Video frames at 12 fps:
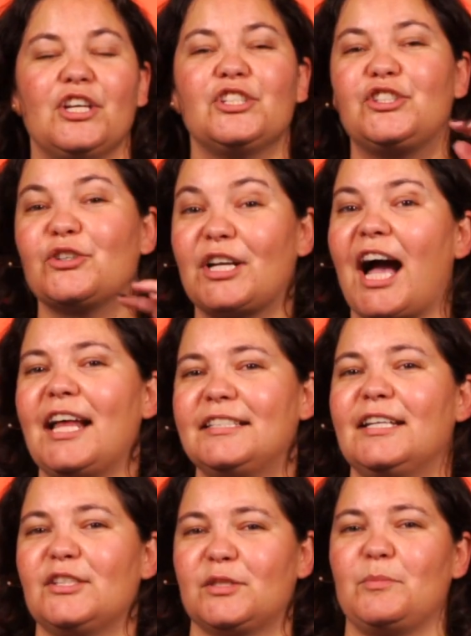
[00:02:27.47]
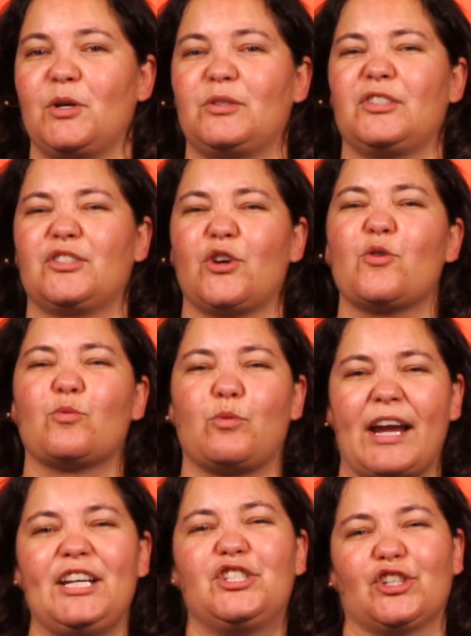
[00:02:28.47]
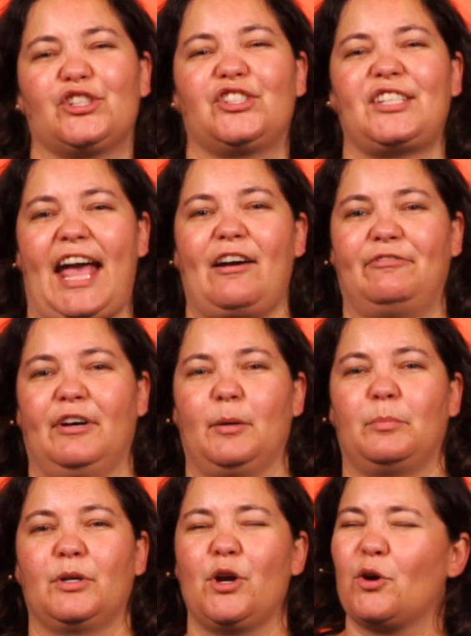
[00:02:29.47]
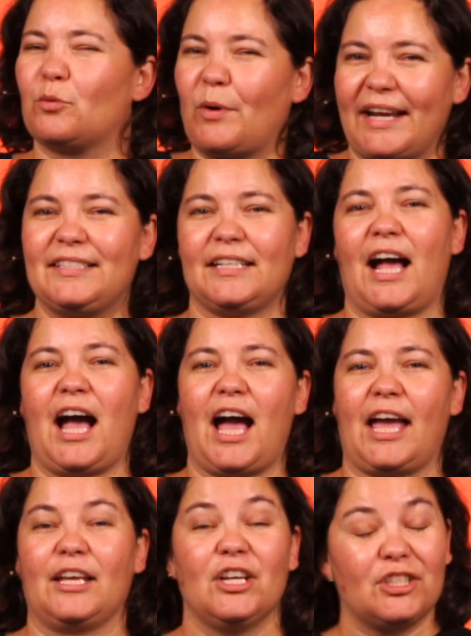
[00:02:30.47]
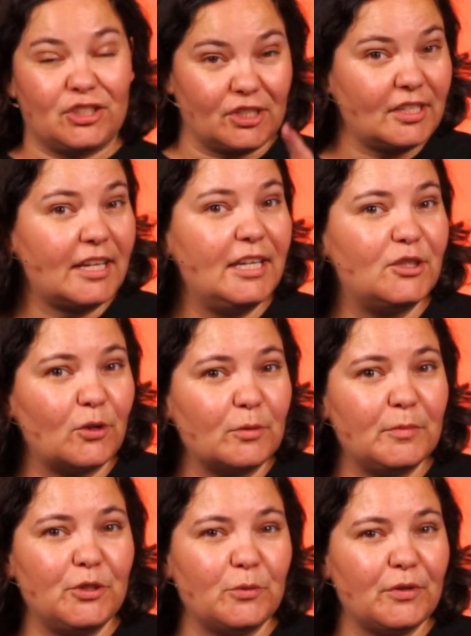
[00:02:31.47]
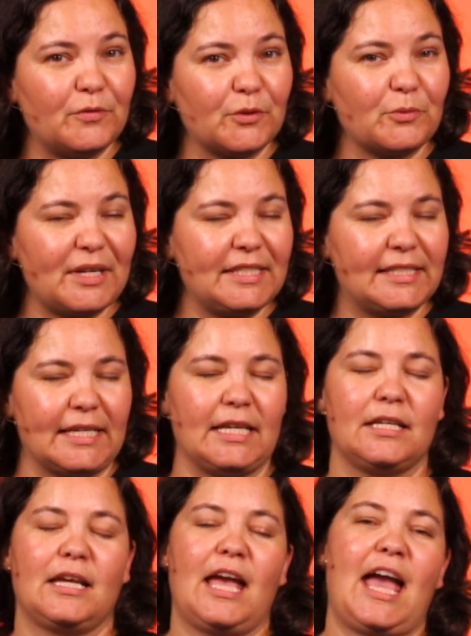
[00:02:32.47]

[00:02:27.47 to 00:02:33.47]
So God tells Moses, raise your staff up. Raise it high, just like he told him to do over the Red Sea.